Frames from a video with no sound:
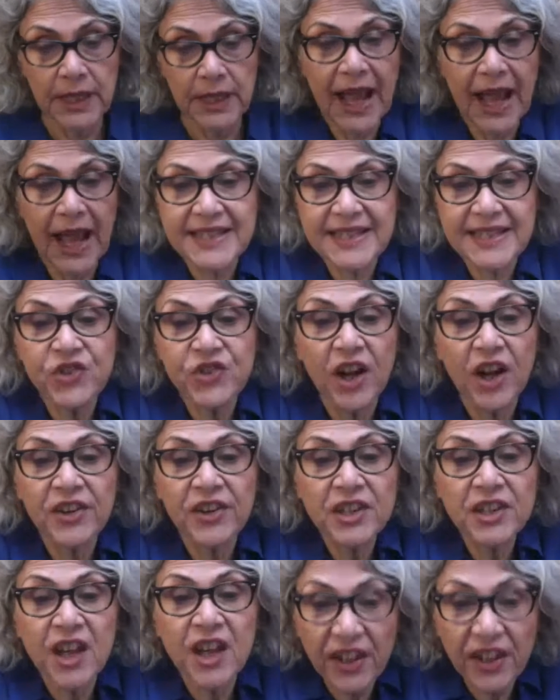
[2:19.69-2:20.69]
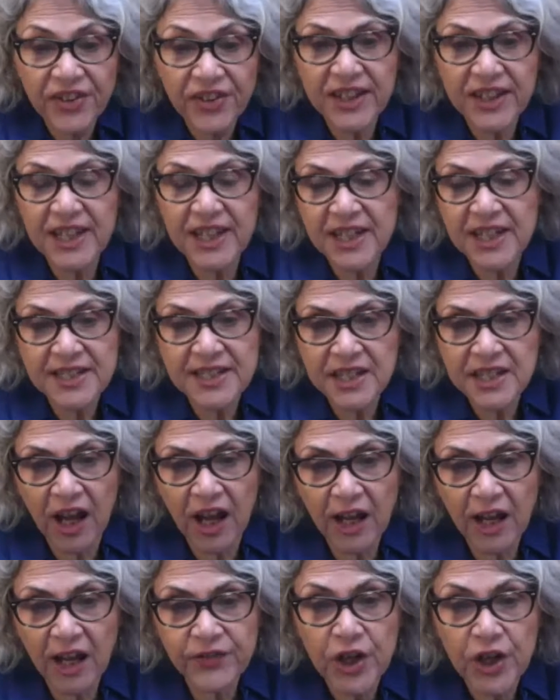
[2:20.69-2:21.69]
He hasn't done nothing in his
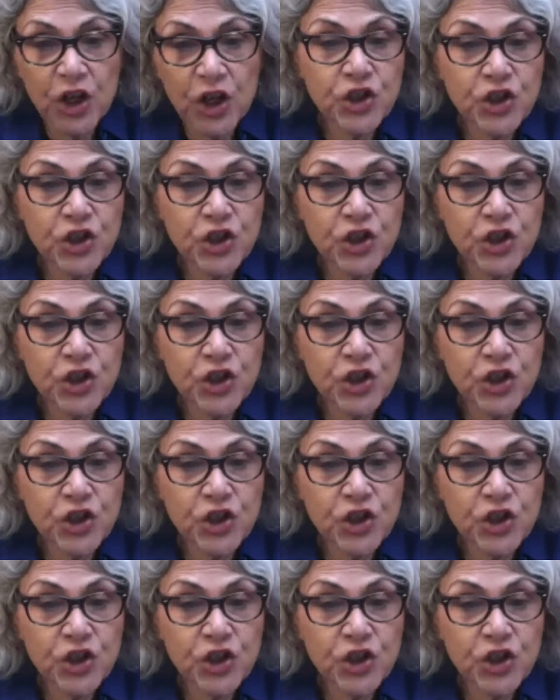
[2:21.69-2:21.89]
life,